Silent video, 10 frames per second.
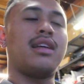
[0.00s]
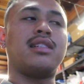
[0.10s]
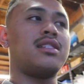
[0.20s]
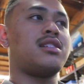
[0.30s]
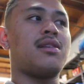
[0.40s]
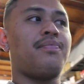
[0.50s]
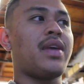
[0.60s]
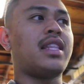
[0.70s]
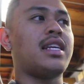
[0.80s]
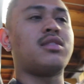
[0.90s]
It's just,
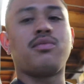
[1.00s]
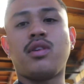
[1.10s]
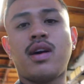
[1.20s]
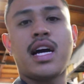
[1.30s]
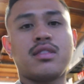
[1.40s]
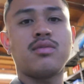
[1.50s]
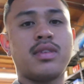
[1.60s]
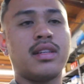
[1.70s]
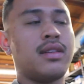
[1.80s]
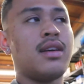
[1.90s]
it's a real hassle,
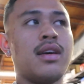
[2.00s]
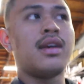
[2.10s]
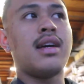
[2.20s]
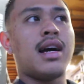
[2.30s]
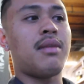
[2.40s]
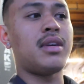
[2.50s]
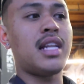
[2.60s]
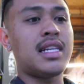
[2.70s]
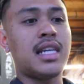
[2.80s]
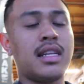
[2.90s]
and I
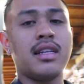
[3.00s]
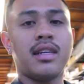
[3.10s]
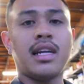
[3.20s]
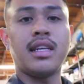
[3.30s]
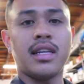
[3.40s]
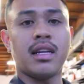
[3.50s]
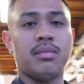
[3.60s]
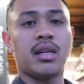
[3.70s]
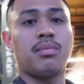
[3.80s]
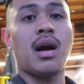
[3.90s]
realized I need to get a
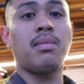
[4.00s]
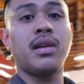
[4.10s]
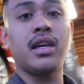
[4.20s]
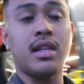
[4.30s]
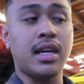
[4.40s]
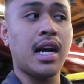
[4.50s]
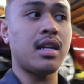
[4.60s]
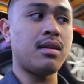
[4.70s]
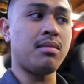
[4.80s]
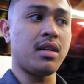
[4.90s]
bigger property, and the
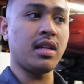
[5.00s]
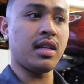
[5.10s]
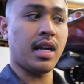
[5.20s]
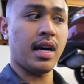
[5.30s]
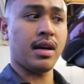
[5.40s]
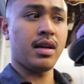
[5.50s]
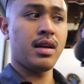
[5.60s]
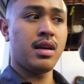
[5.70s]
kind of money that